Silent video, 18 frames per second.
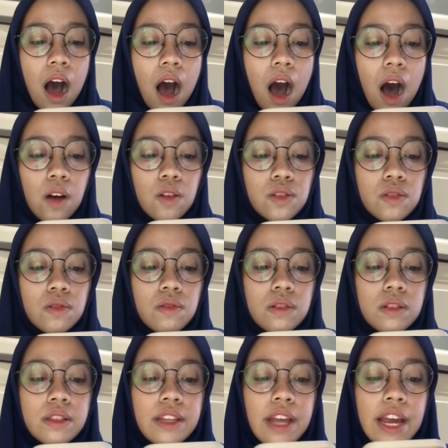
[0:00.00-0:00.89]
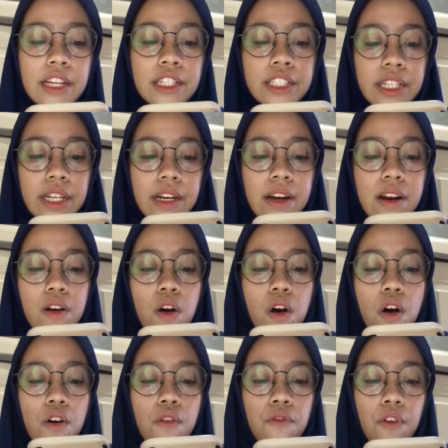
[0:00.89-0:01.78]
Auscultation
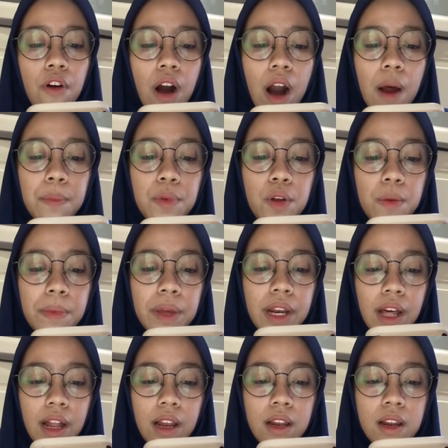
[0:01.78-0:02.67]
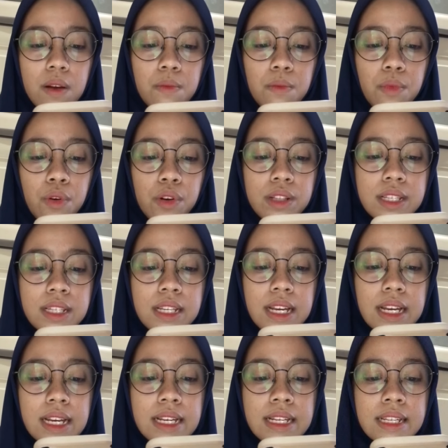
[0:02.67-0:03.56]
for abdominal
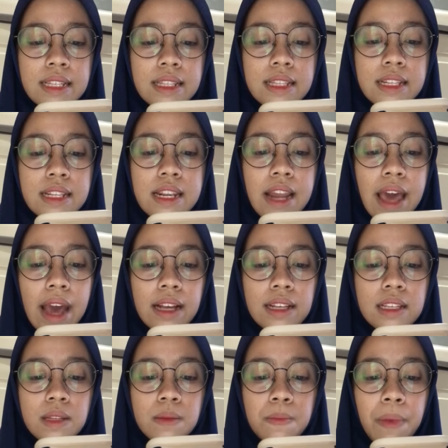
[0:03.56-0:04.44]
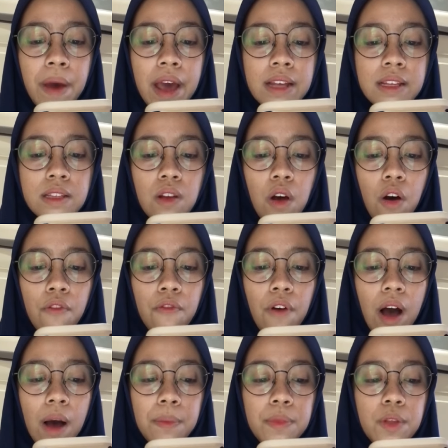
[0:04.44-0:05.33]
breaths is the next phase of
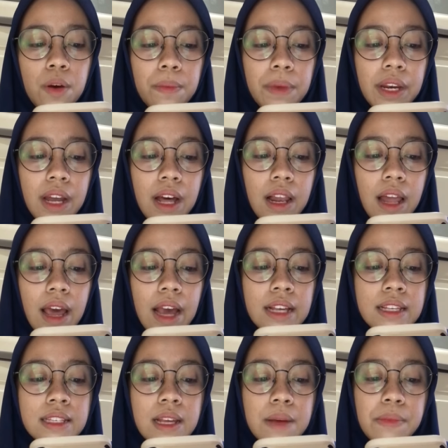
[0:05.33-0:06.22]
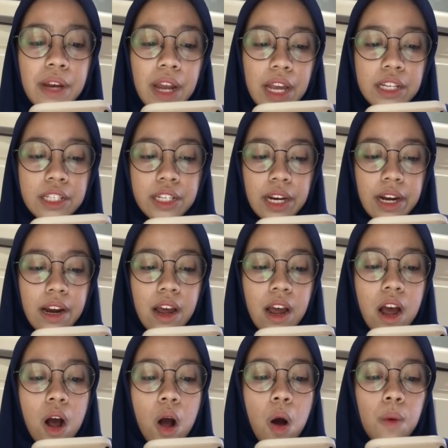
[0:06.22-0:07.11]
abdominal examination.
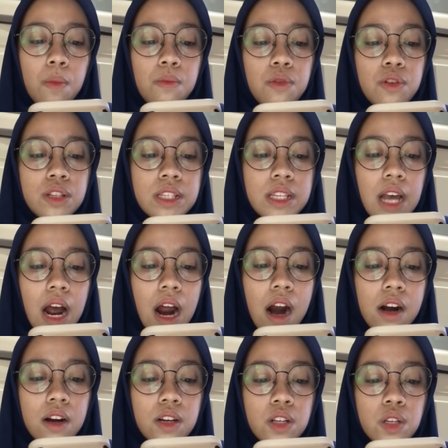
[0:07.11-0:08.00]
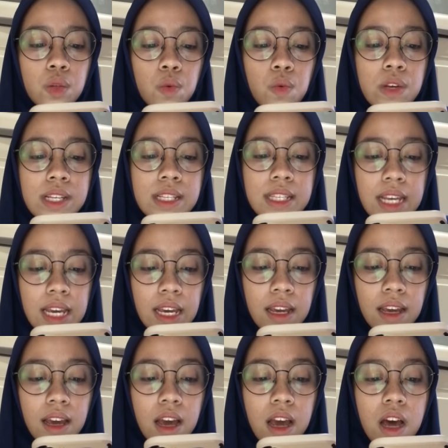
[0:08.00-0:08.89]
Breaths are
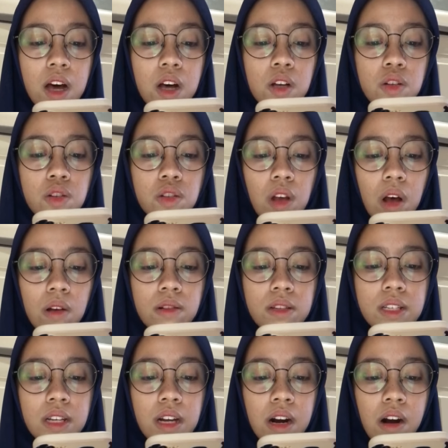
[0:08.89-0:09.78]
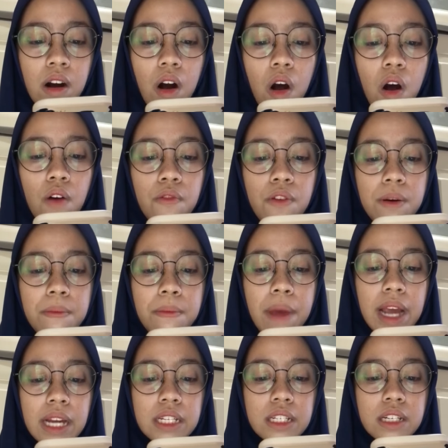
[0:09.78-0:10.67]
swishing sounds heard over
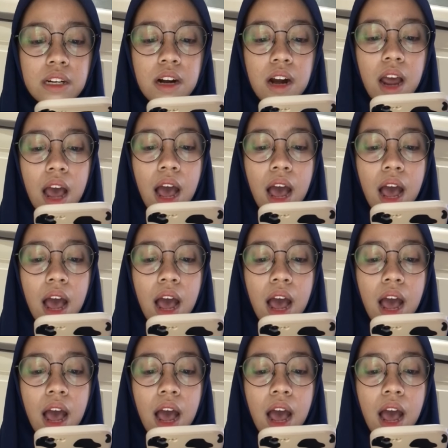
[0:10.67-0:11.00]
major